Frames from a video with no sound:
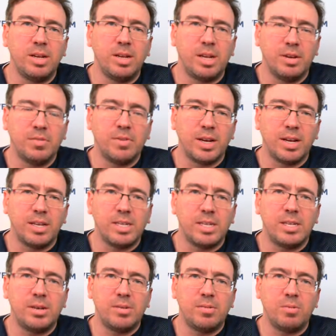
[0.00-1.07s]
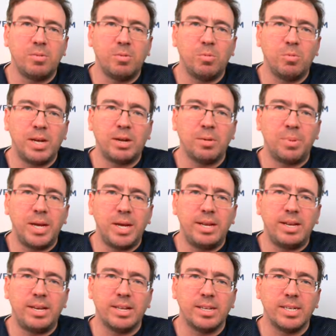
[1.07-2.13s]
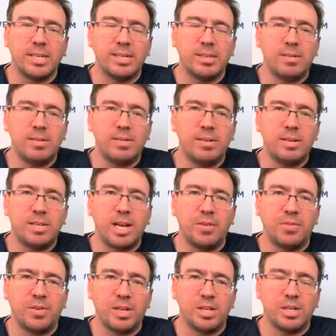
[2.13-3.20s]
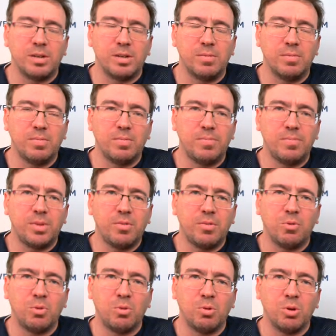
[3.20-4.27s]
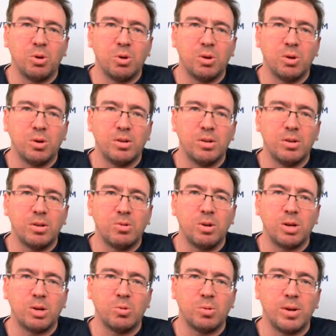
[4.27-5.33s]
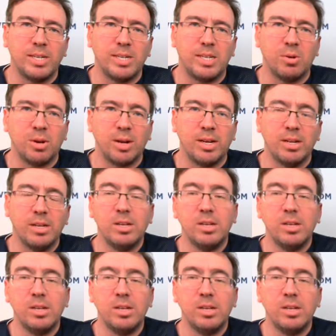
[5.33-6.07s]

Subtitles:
give us Wikipedia's definition for critical race theory.